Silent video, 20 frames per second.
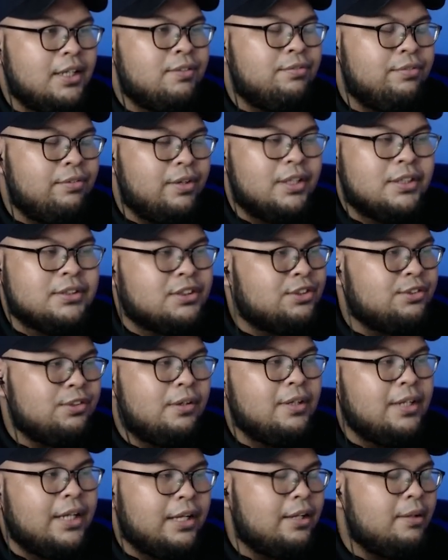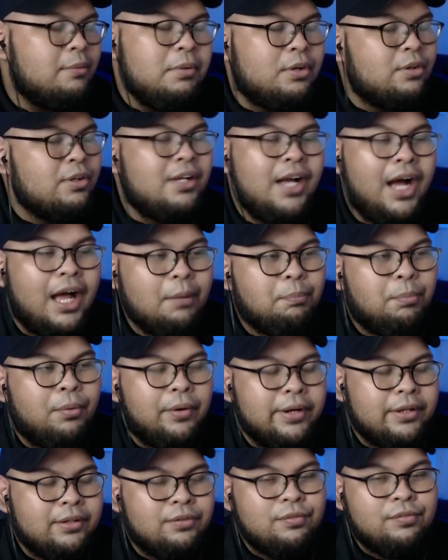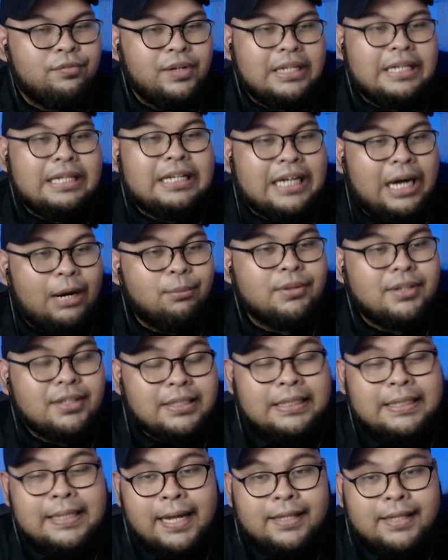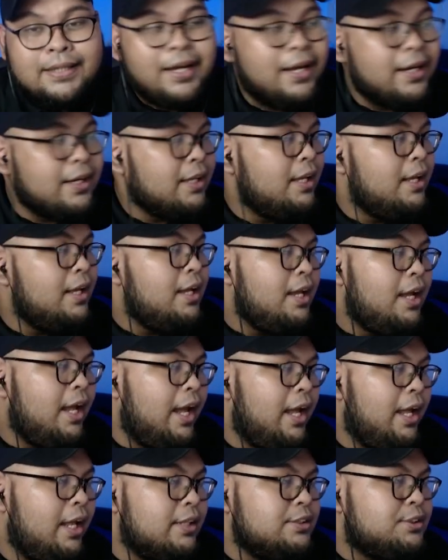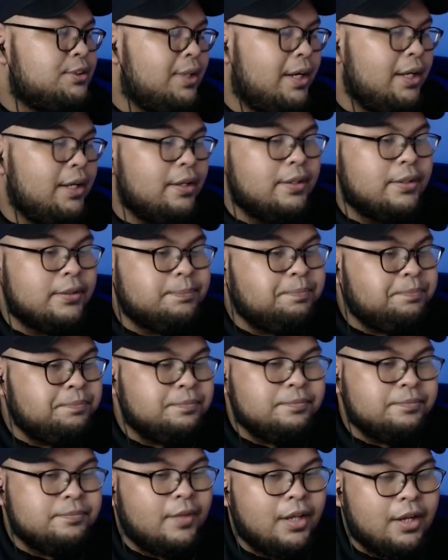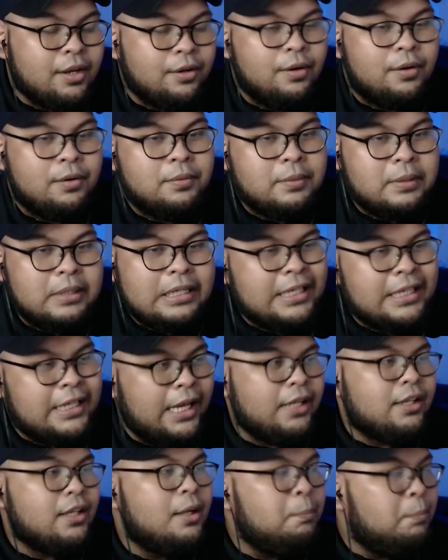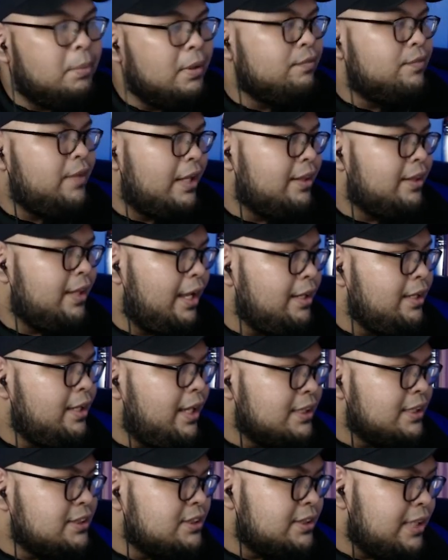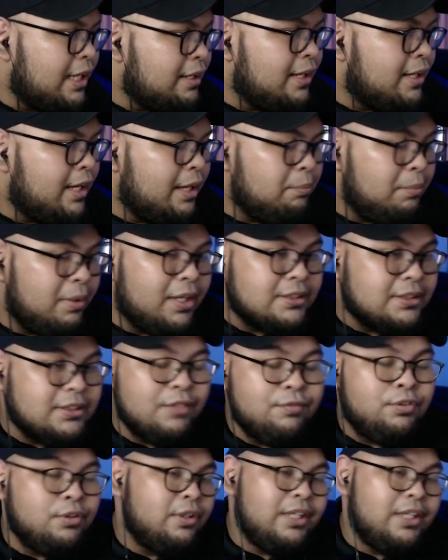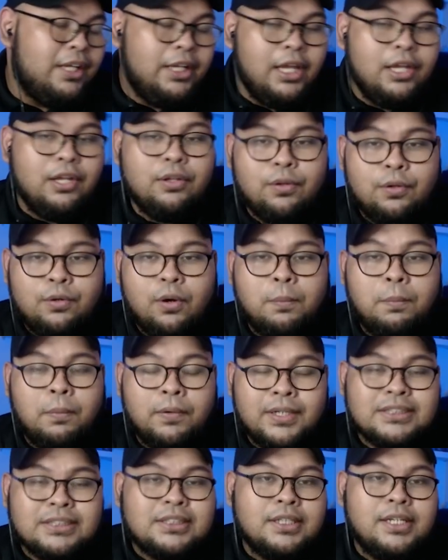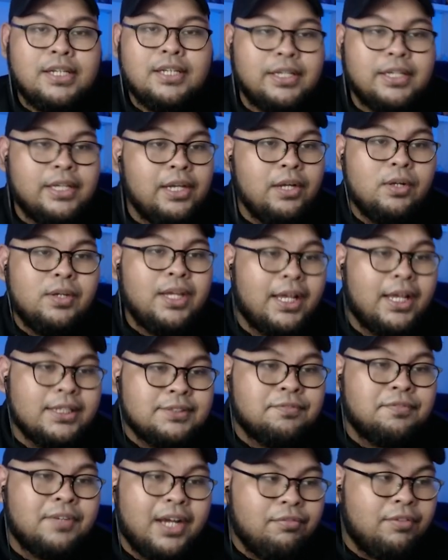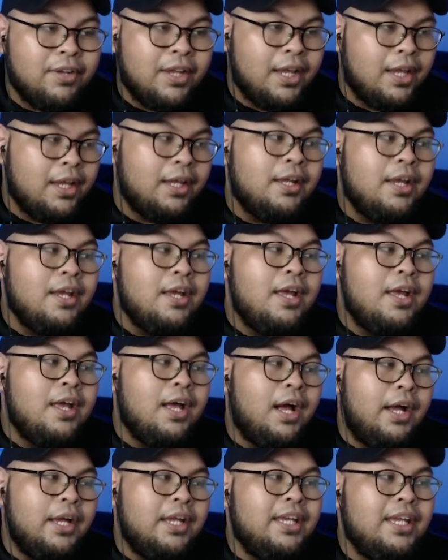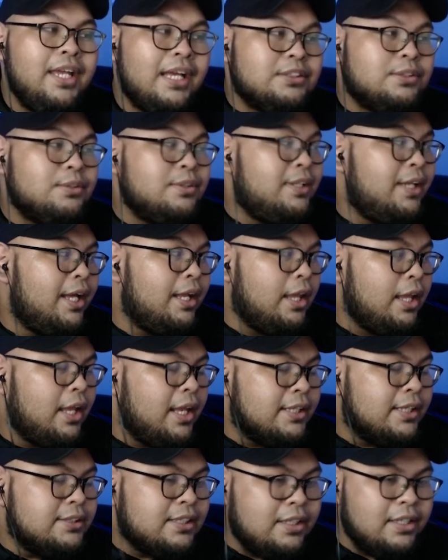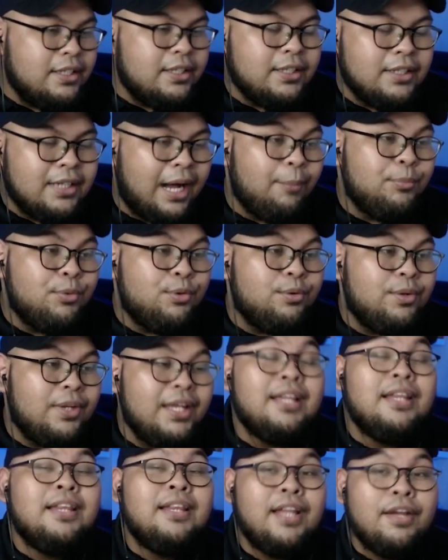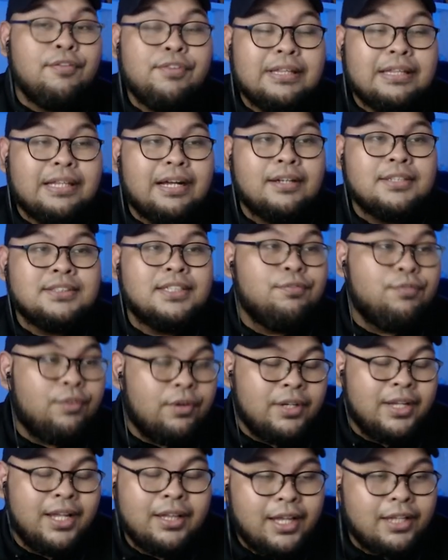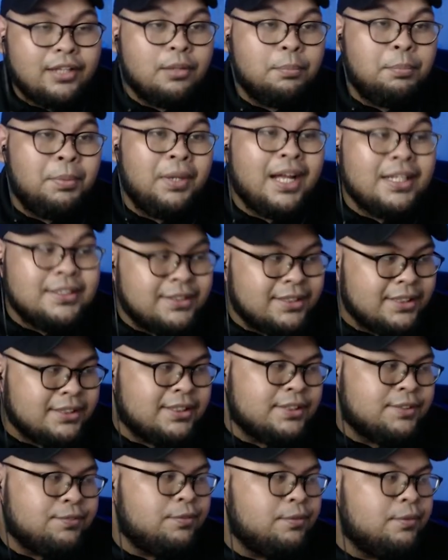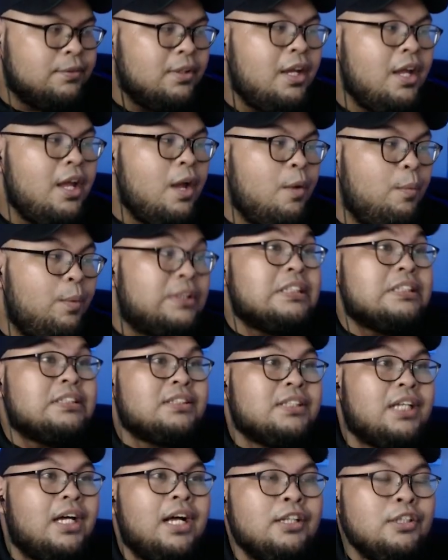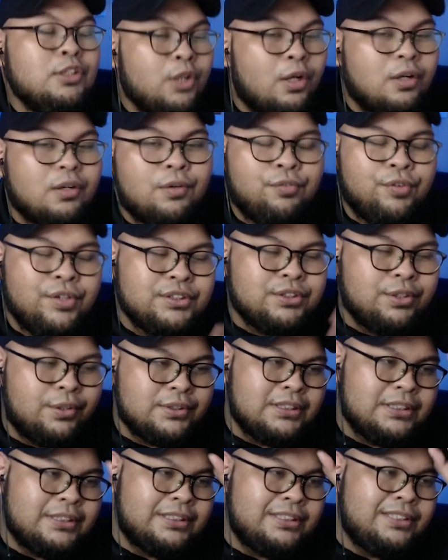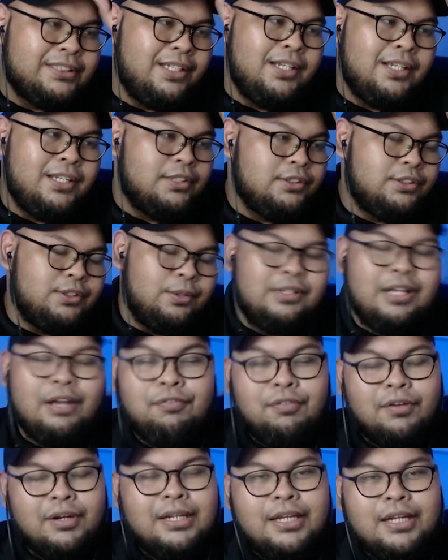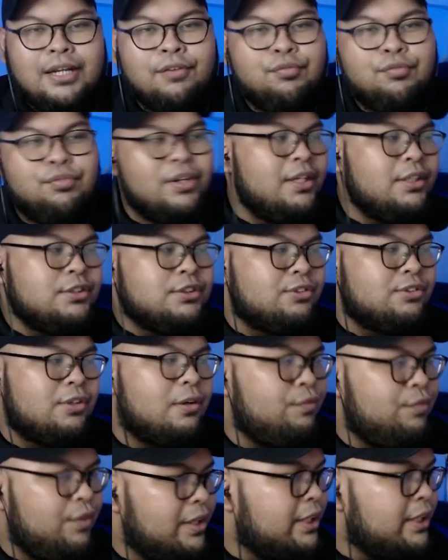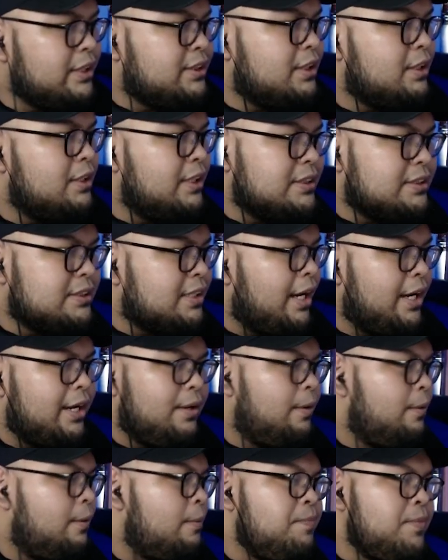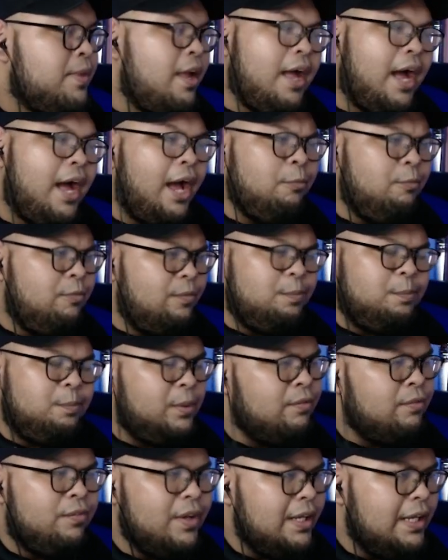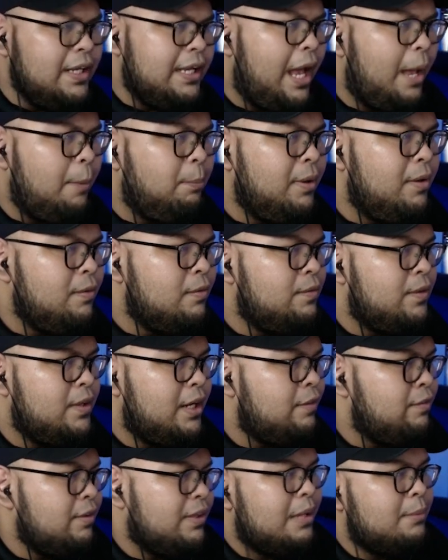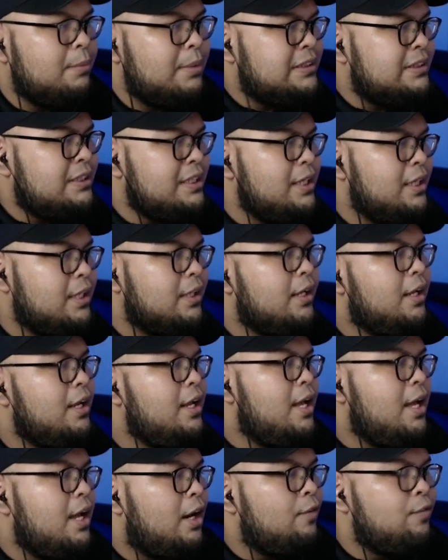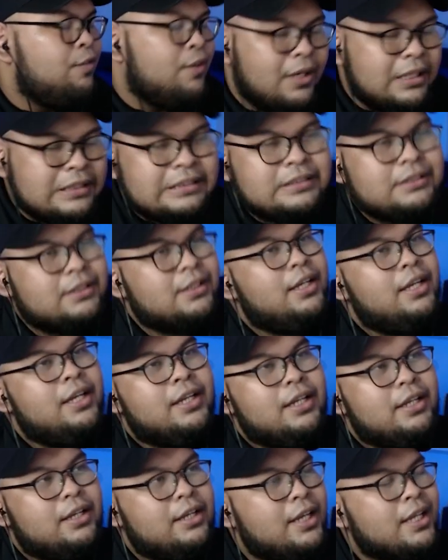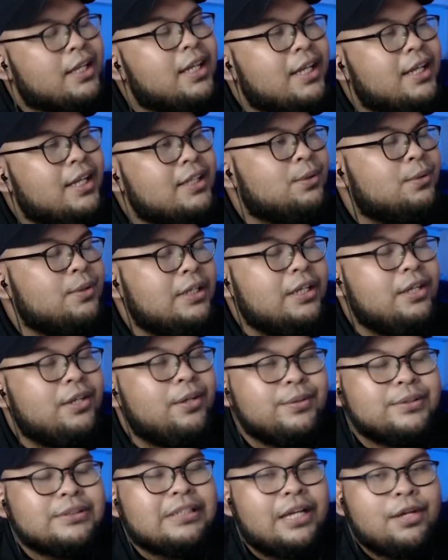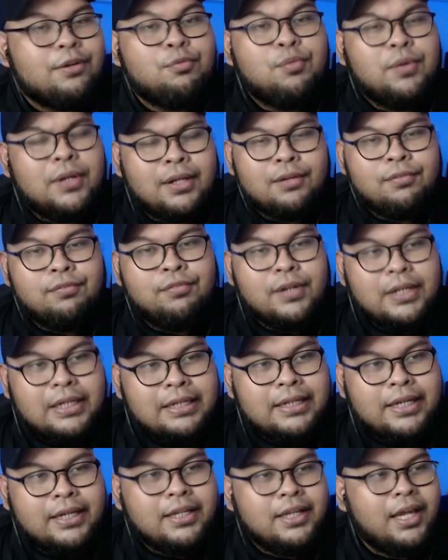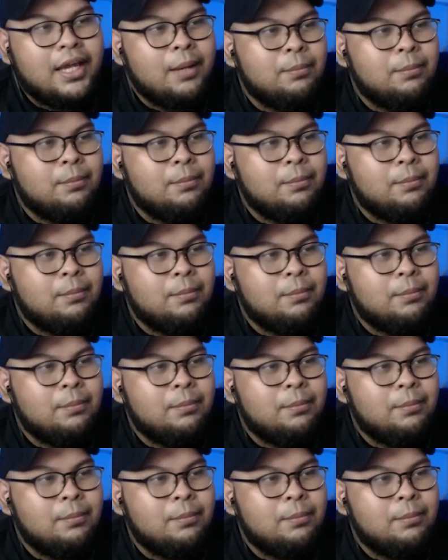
a strong, like, you know, guard point to really counter the attack and try to, you know, get above that 10k stat line. Because if you're attacking into your opponent's leader, he only has 5k, he has to get his leader up to 11,000 for the attack to be unsuccessful, which is a lot of resources. So definitely a really strong finisher, this Kaido. I've been really happy with it every time I see it. Of course, it is only used like in a really late game,